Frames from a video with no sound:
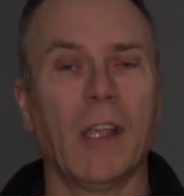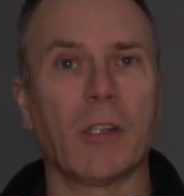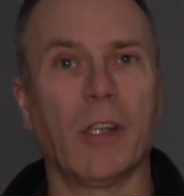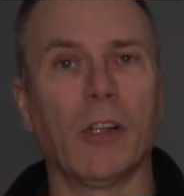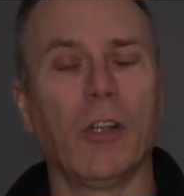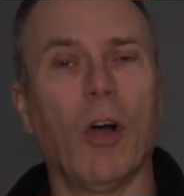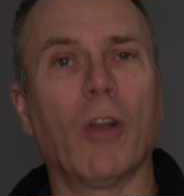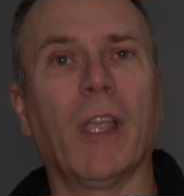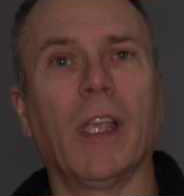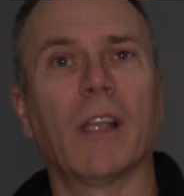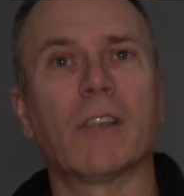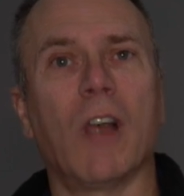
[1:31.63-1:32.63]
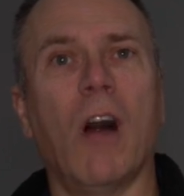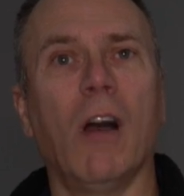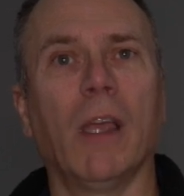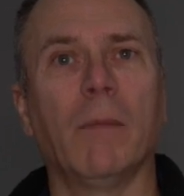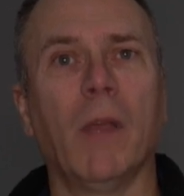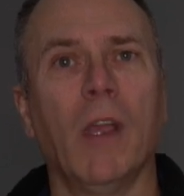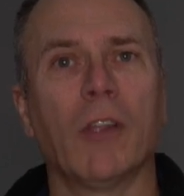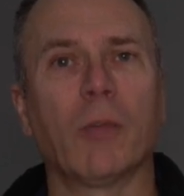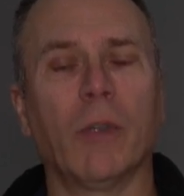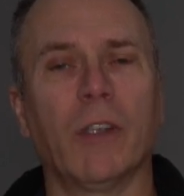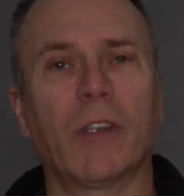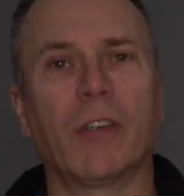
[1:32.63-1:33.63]
So you're logging a time.
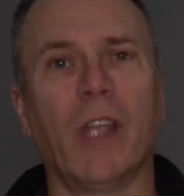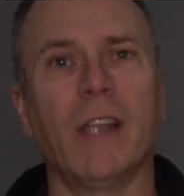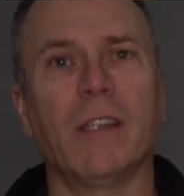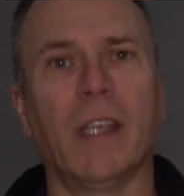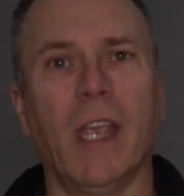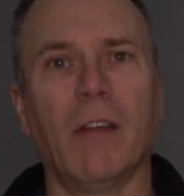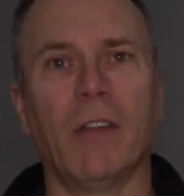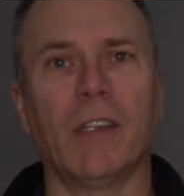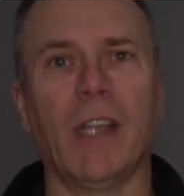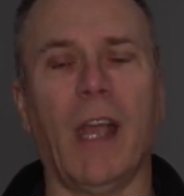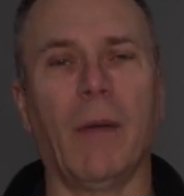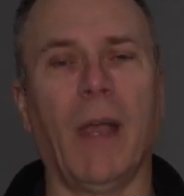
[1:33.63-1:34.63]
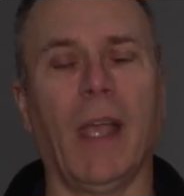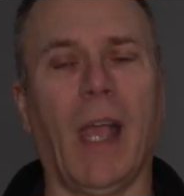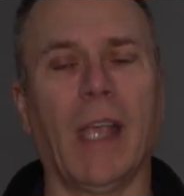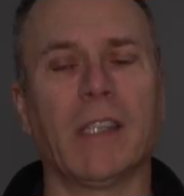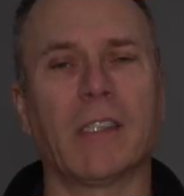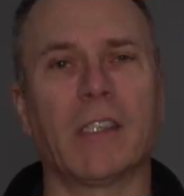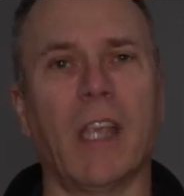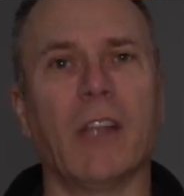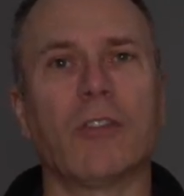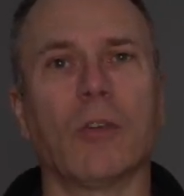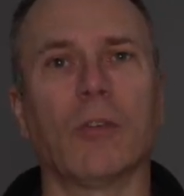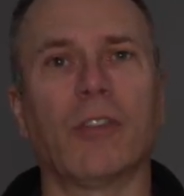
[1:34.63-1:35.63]
So what you're creating here is now a
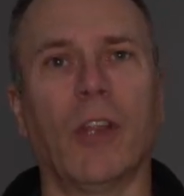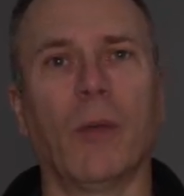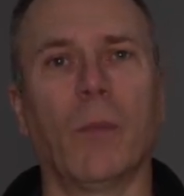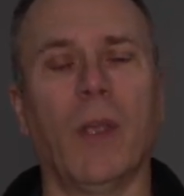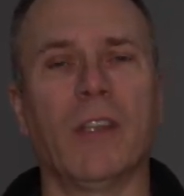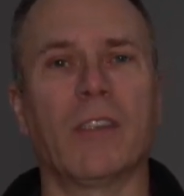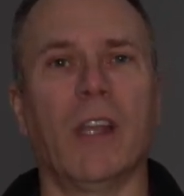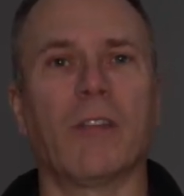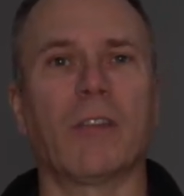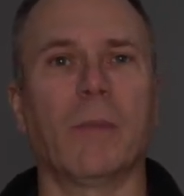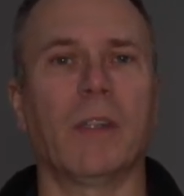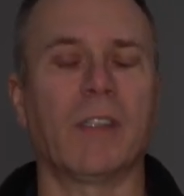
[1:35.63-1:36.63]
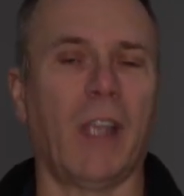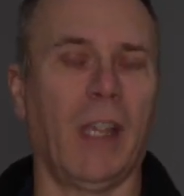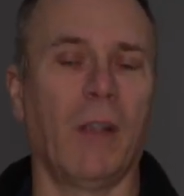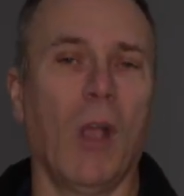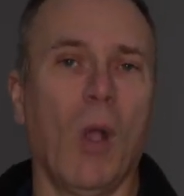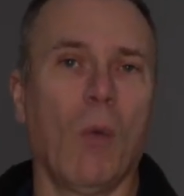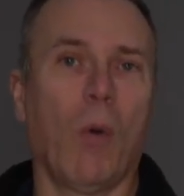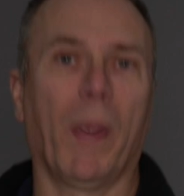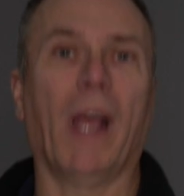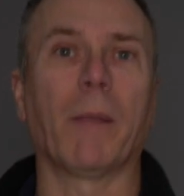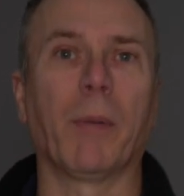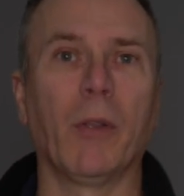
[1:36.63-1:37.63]
schedule, so that instead of somebody saying, well,
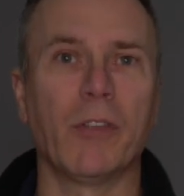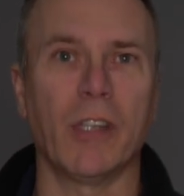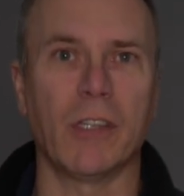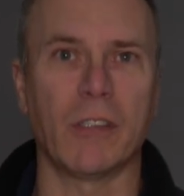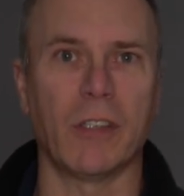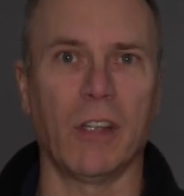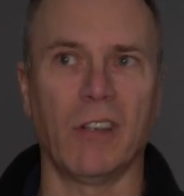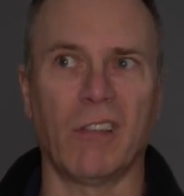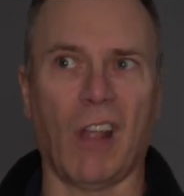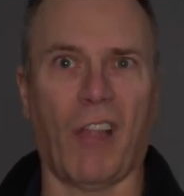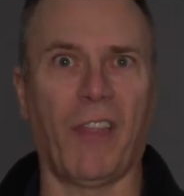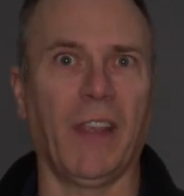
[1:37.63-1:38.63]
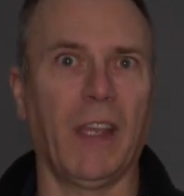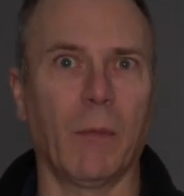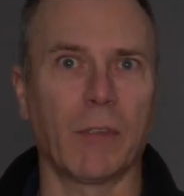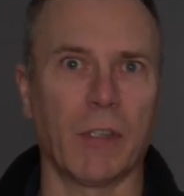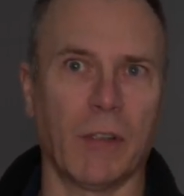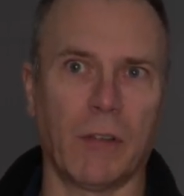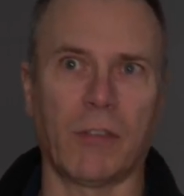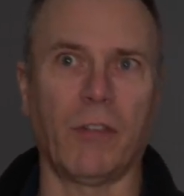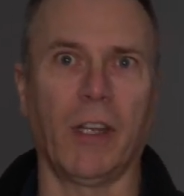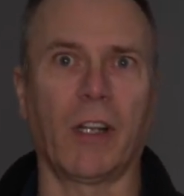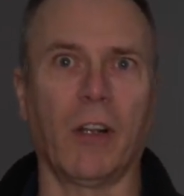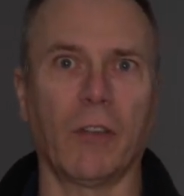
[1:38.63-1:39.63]
we had a pollution incident, I think it was at
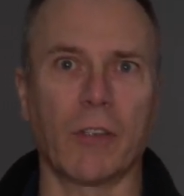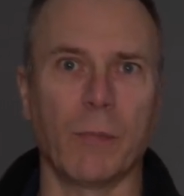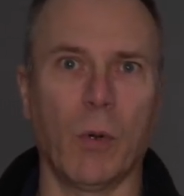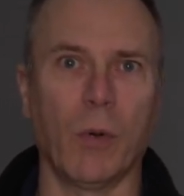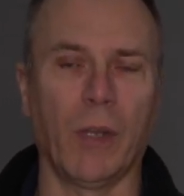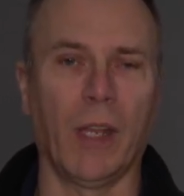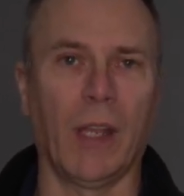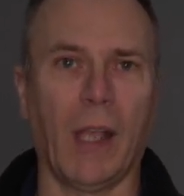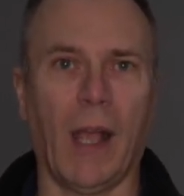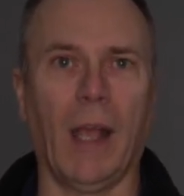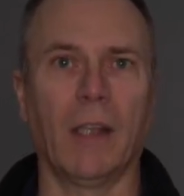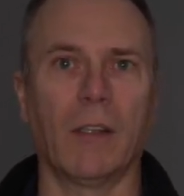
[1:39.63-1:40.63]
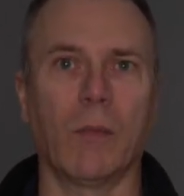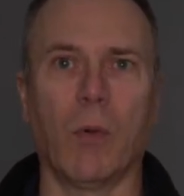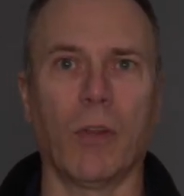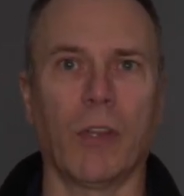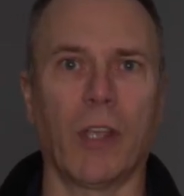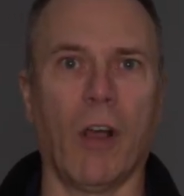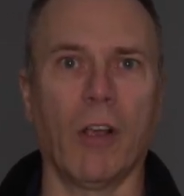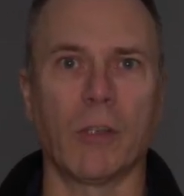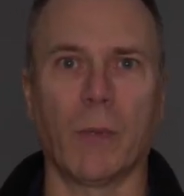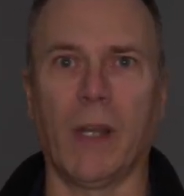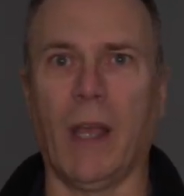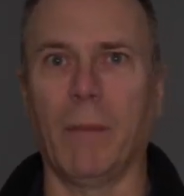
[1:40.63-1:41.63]
3 o'clock this morning, and one of the
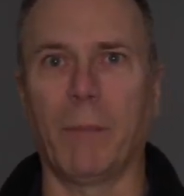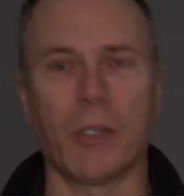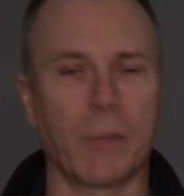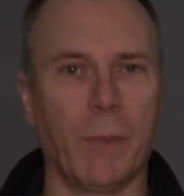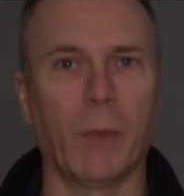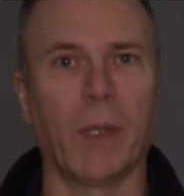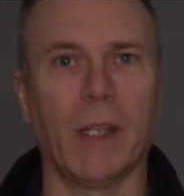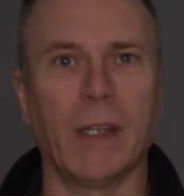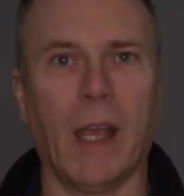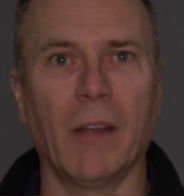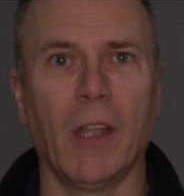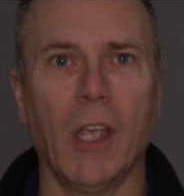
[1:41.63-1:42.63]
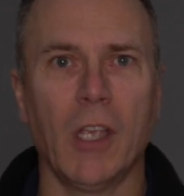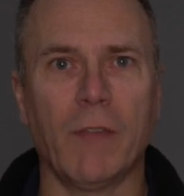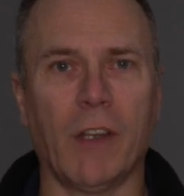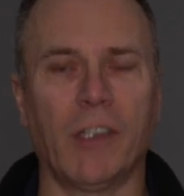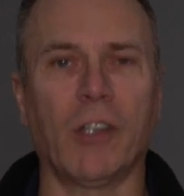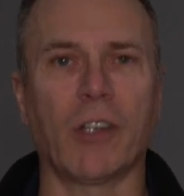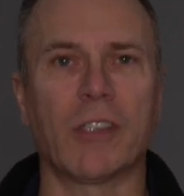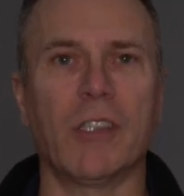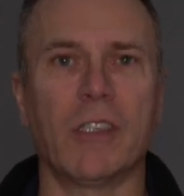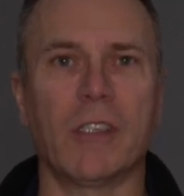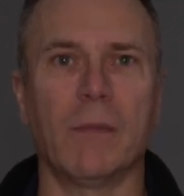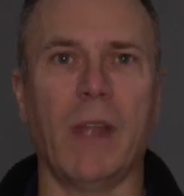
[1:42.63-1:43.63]
guys went out and put a spill kit down, you've actually got a
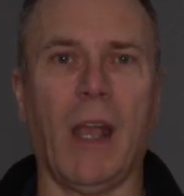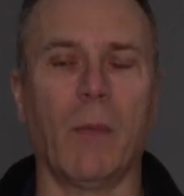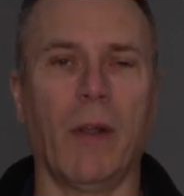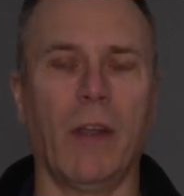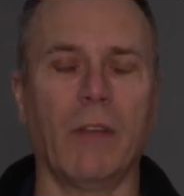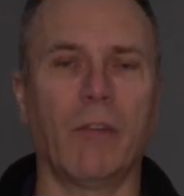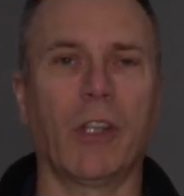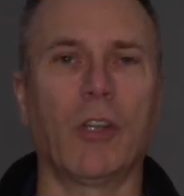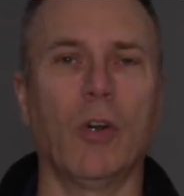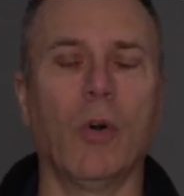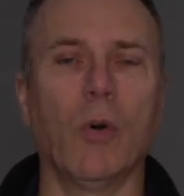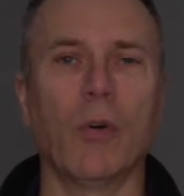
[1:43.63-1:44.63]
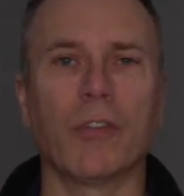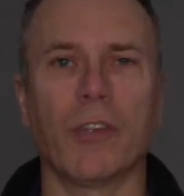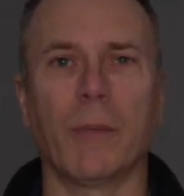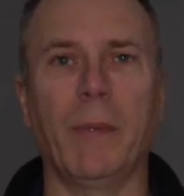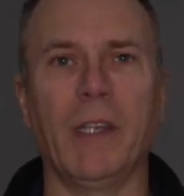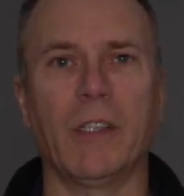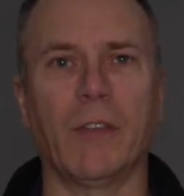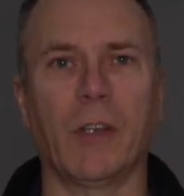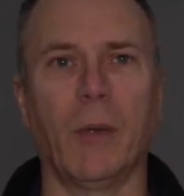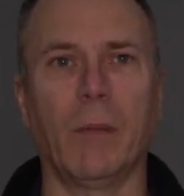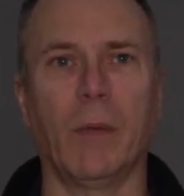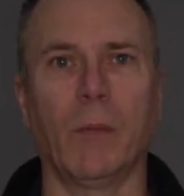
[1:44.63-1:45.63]
system now where it records that the piece of
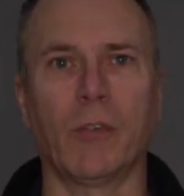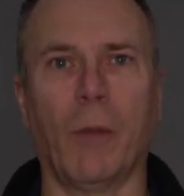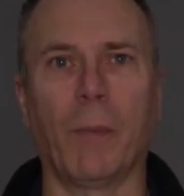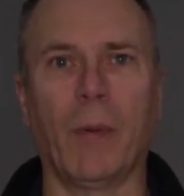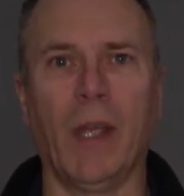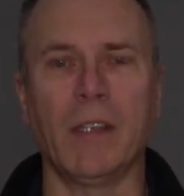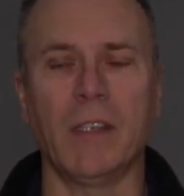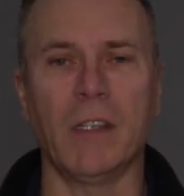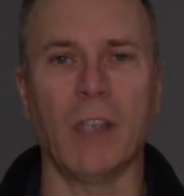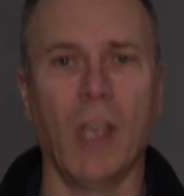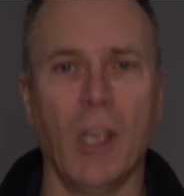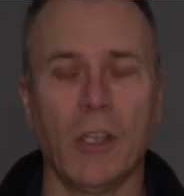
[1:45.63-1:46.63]
equipment was operated.